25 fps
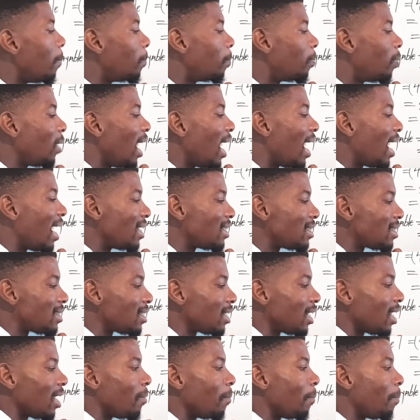plus,
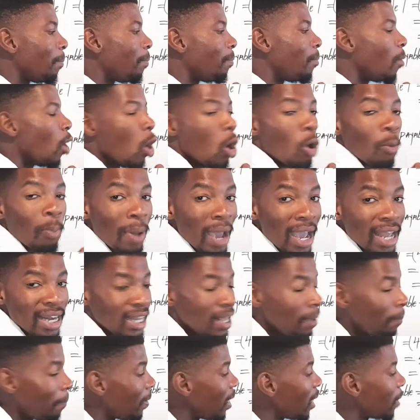open
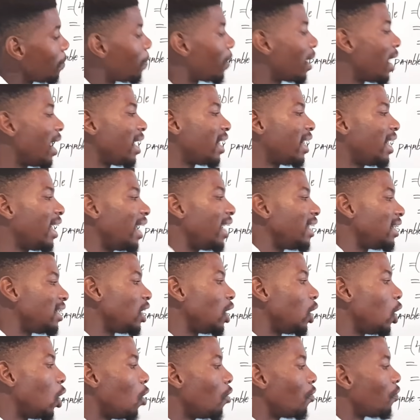the big bracket,
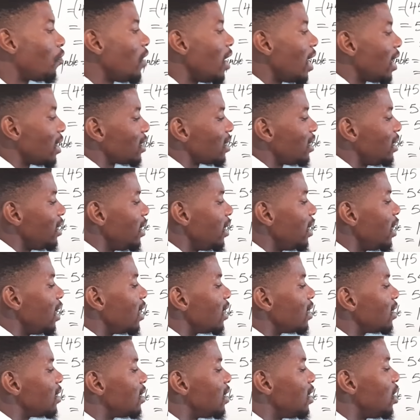obviously
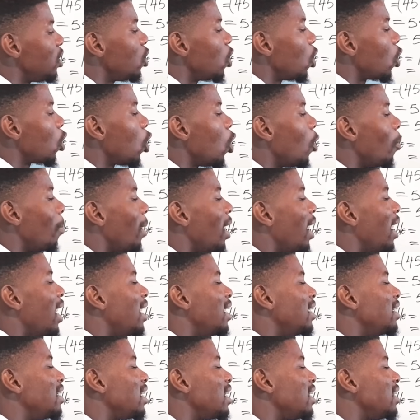zero comma
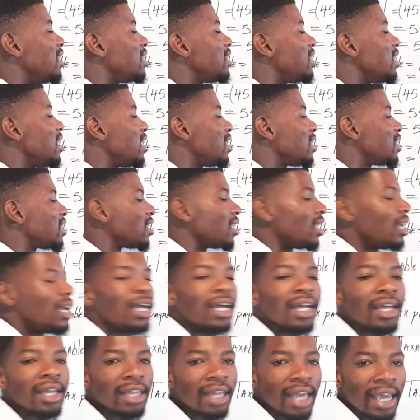three six.
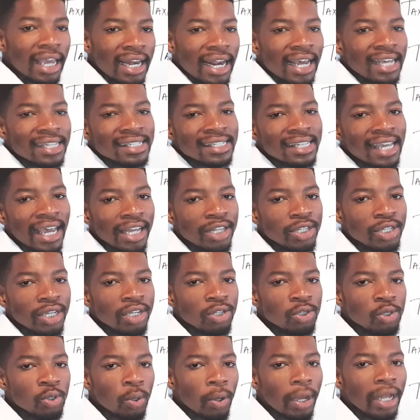It has turned
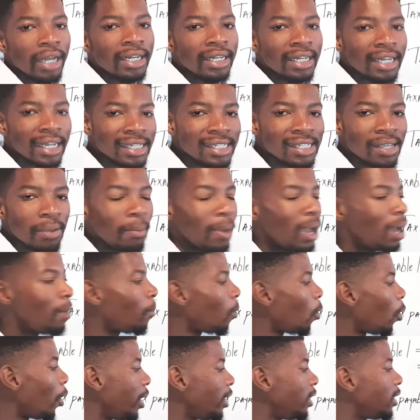into a decimal
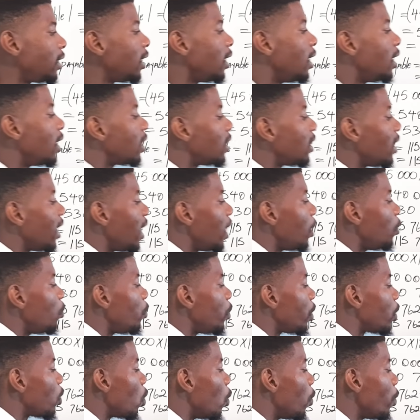point. Then
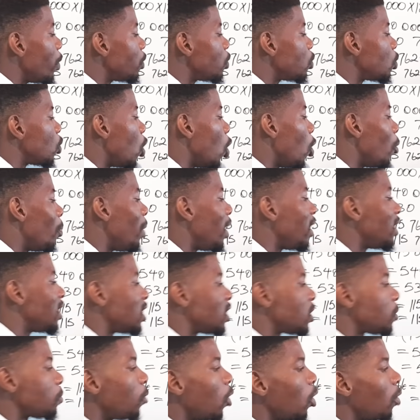we're going to open a
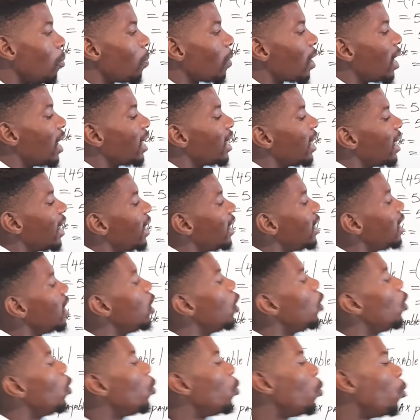small bracket
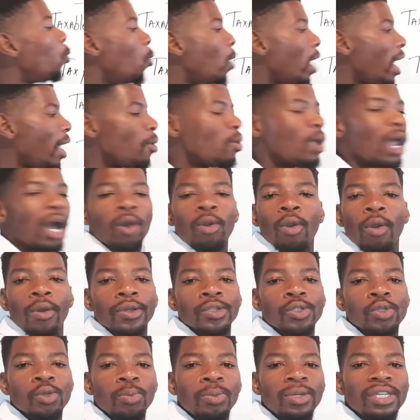where we are
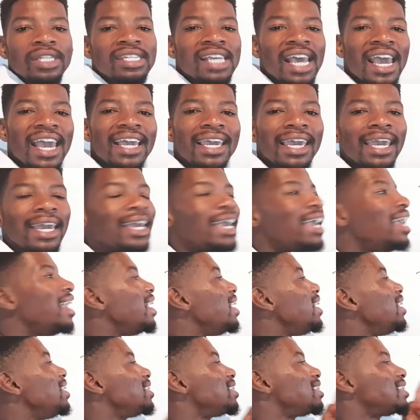going to be taking
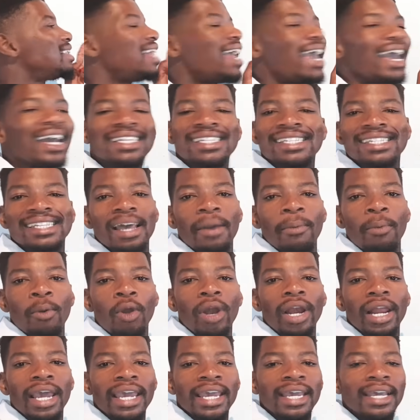his
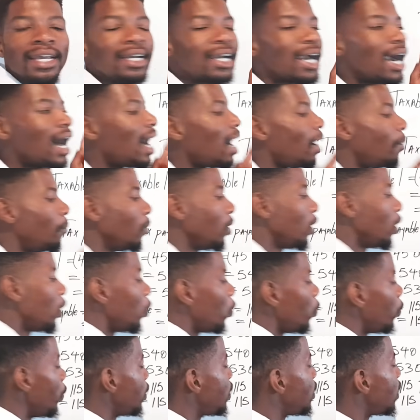taxable income,
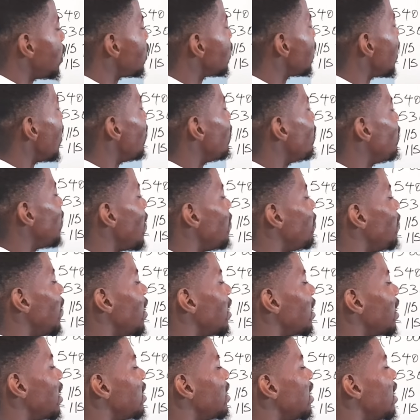which is five
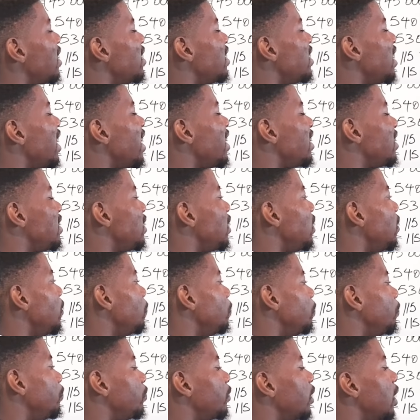hundred thirty thousand
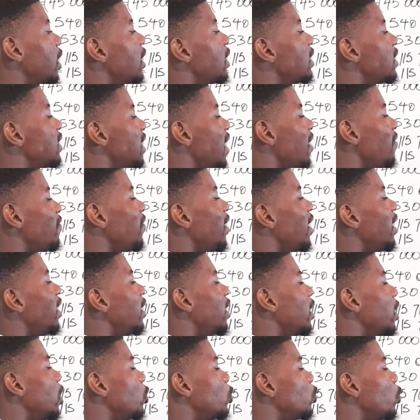seven
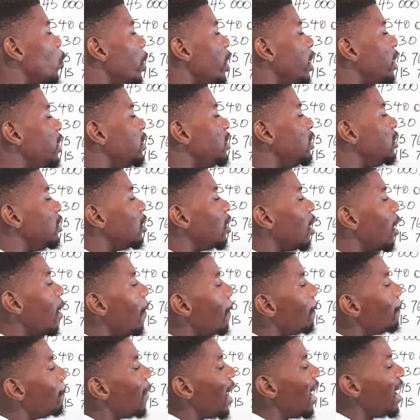hundred twenty,
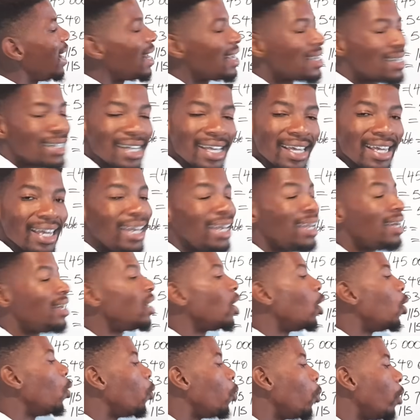minusing it
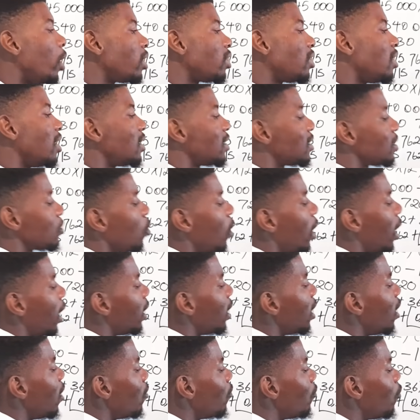with this one,
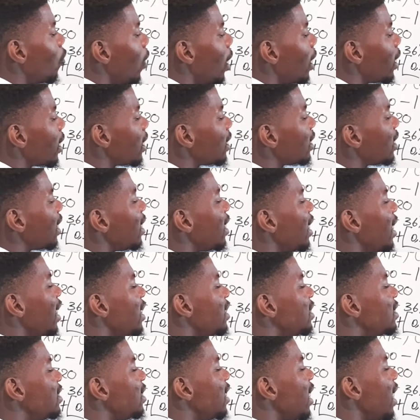four hundred
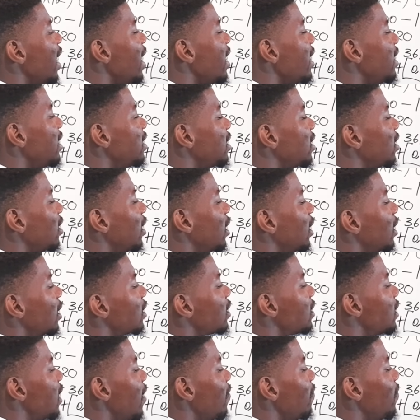eighty-eight thousand
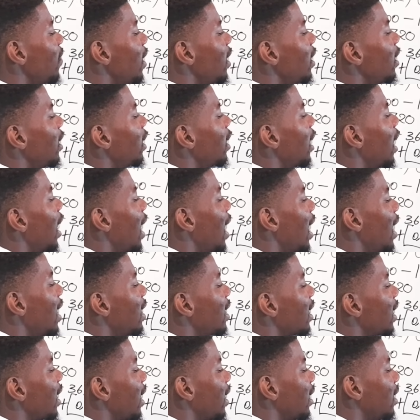seven
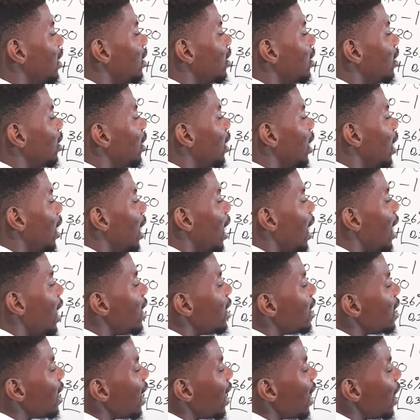hundred,
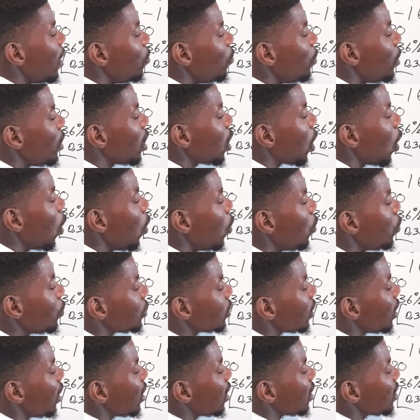and then we
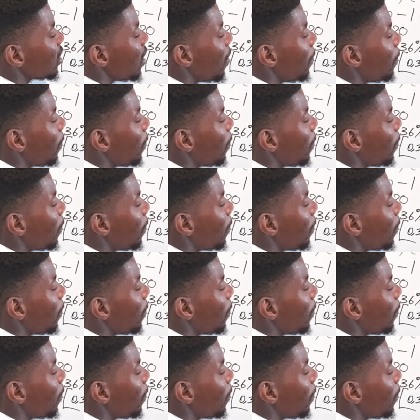close the